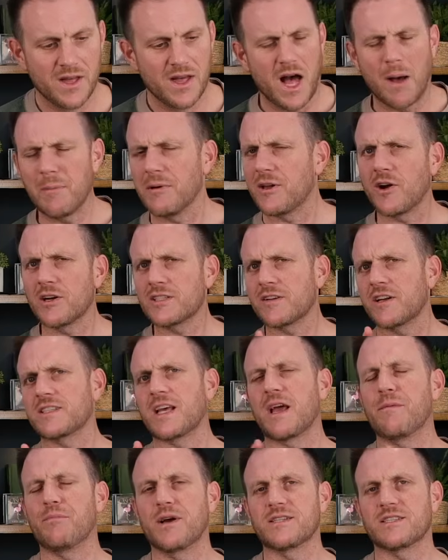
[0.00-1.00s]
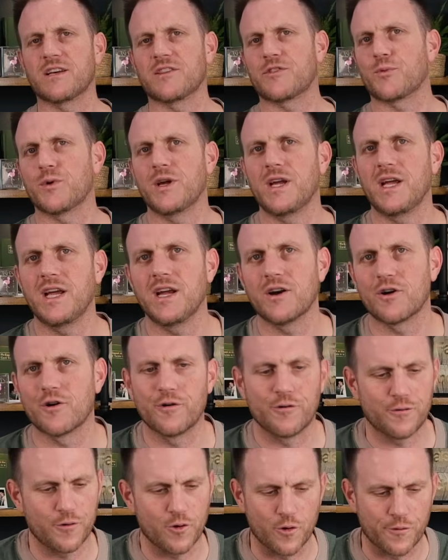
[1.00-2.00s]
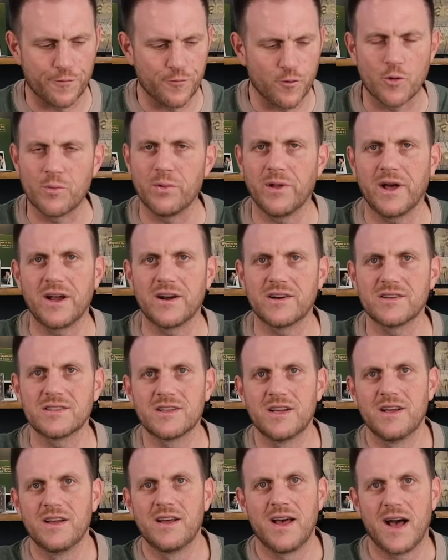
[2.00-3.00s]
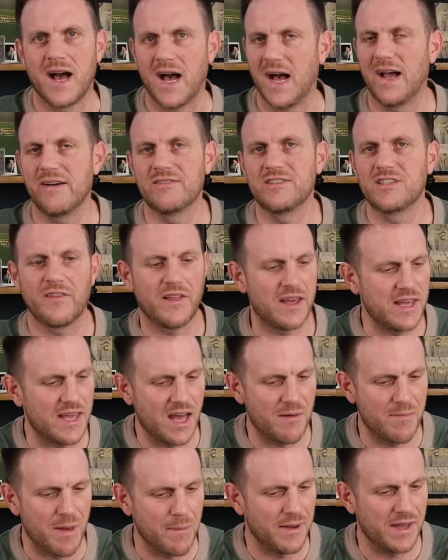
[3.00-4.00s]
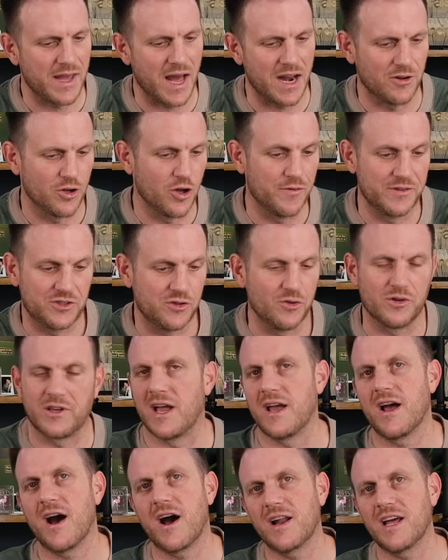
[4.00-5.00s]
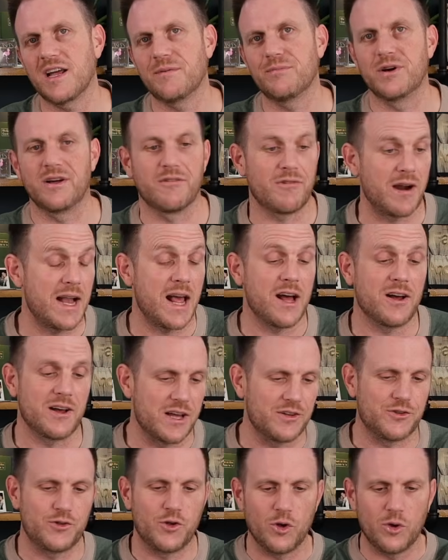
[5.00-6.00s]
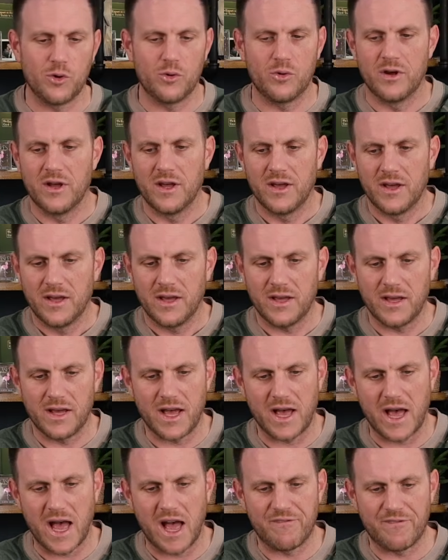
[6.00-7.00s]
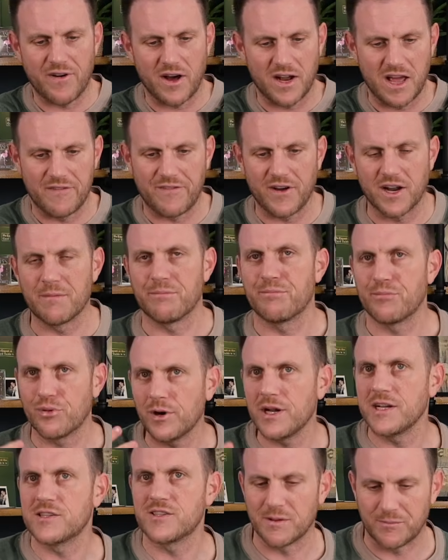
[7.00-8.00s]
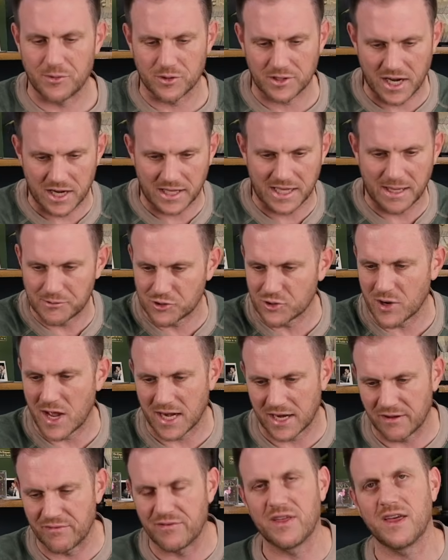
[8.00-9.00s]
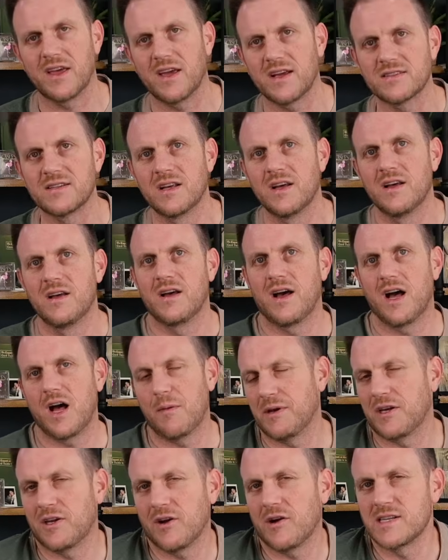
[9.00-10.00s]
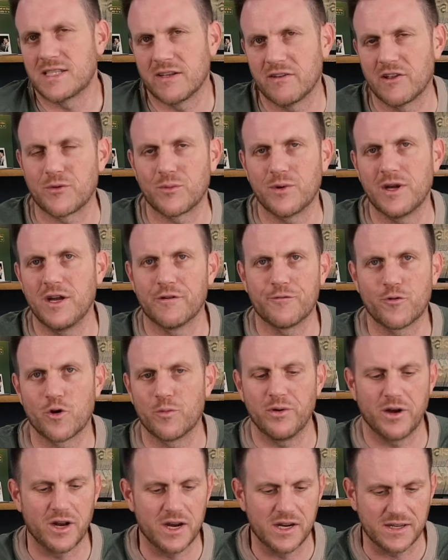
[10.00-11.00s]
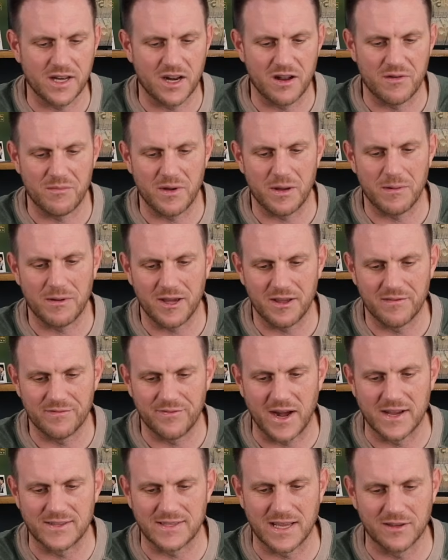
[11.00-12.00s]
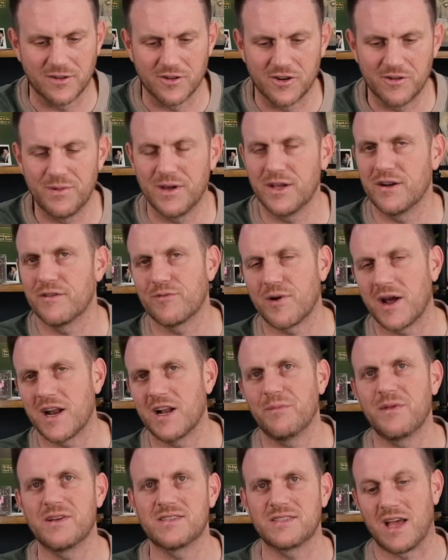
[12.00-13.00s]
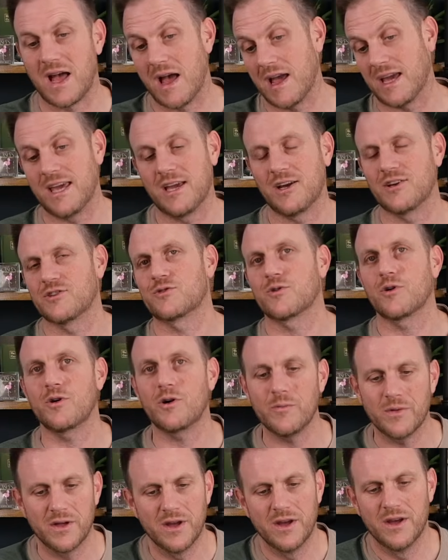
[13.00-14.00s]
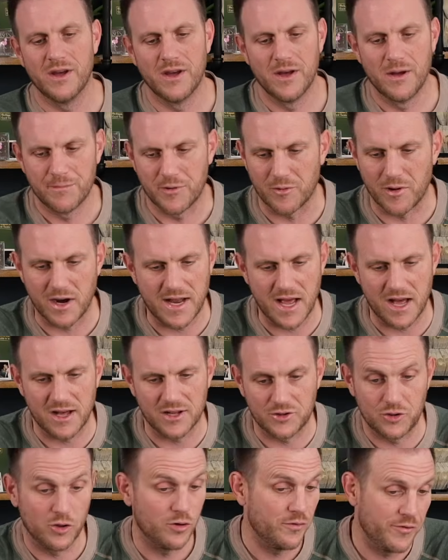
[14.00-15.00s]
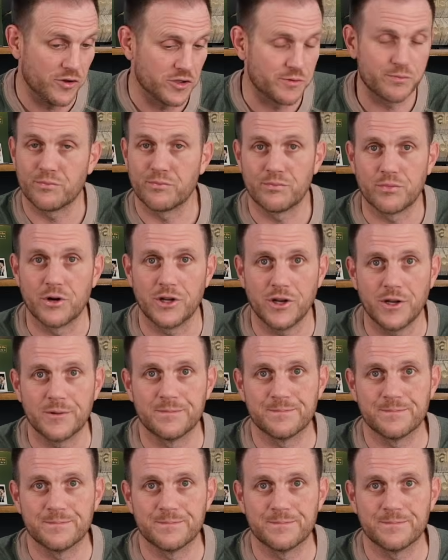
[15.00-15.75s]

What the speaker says: I'll be curious how this game plays at 3 or 4 players. I haven't done that yet. Maybe, I don't know if it's too chaotic, but right now at 2, I found it pretty simple to kind of keep track of things. I'll be curious how a 3 or 4 player kind of maybe invites that little bit of randomness I can't control. But right now, at 2, it feels pretty good.